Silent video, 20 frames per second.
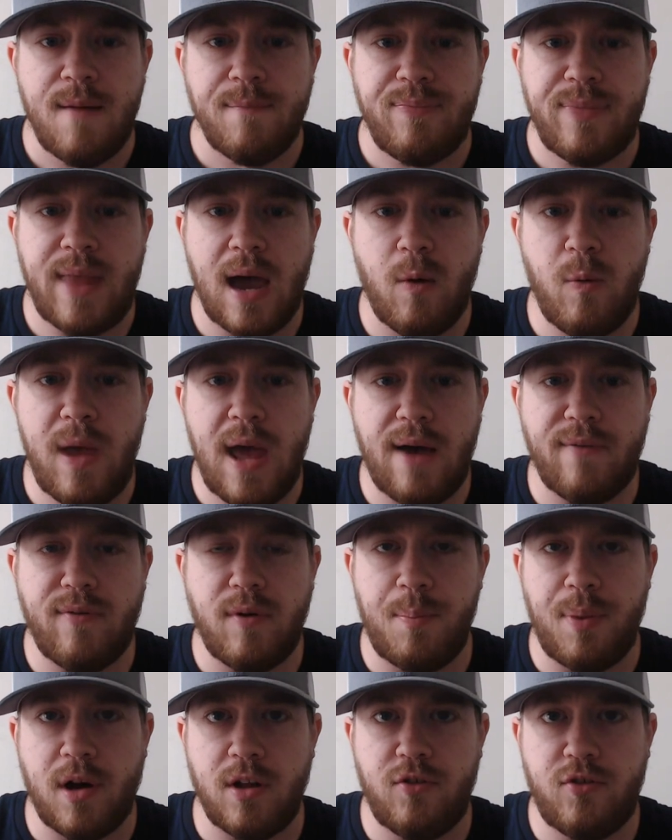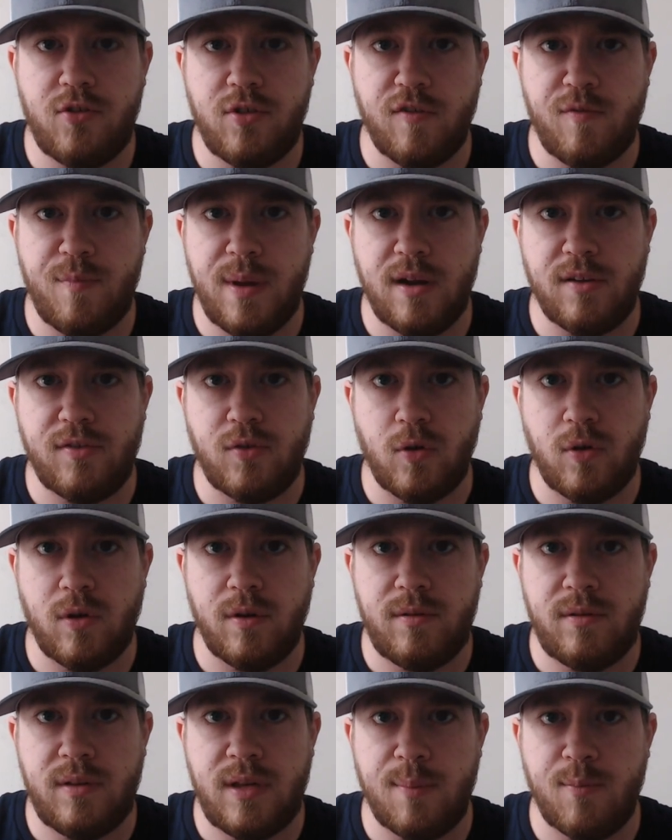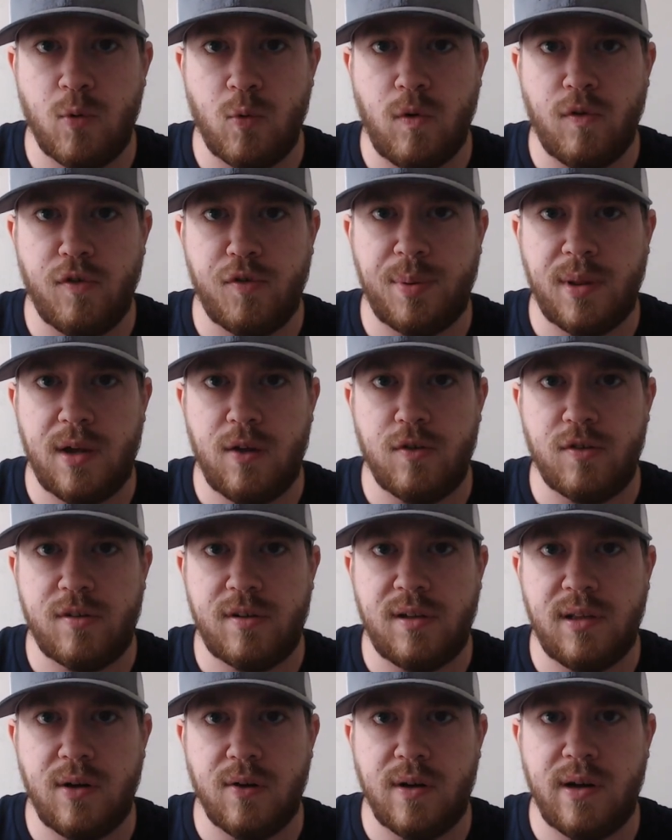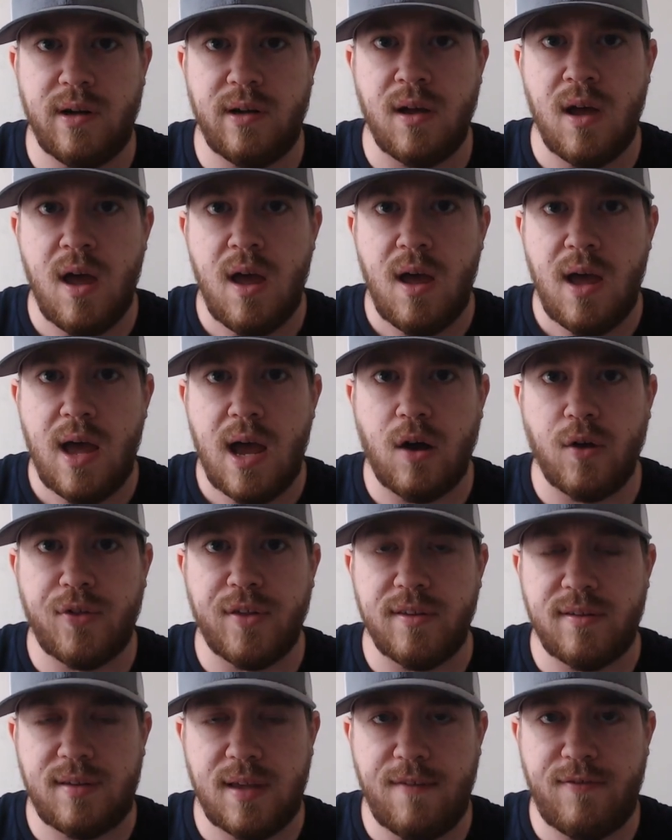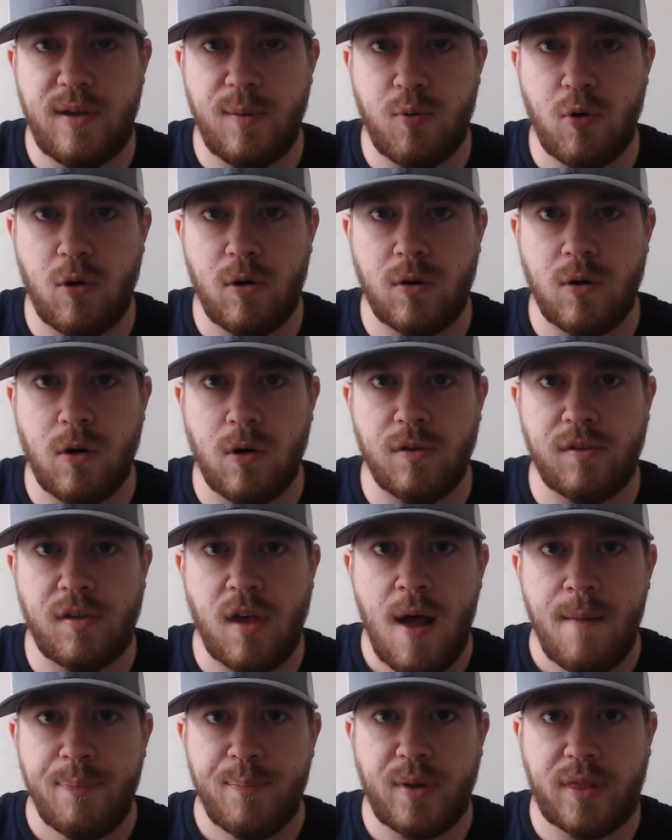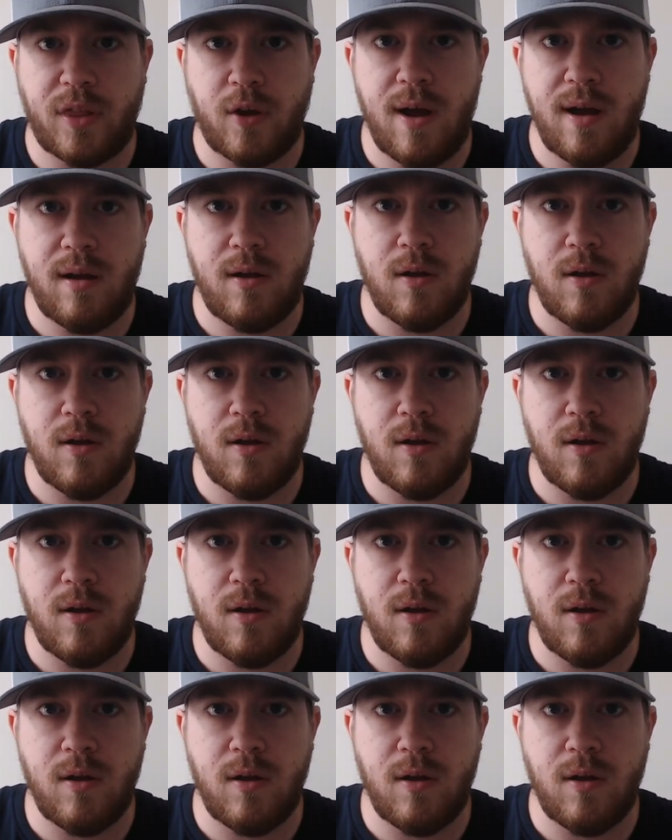Now we have a bunch of Minnesota Timberwolves players clearing health and safety protocols, but their head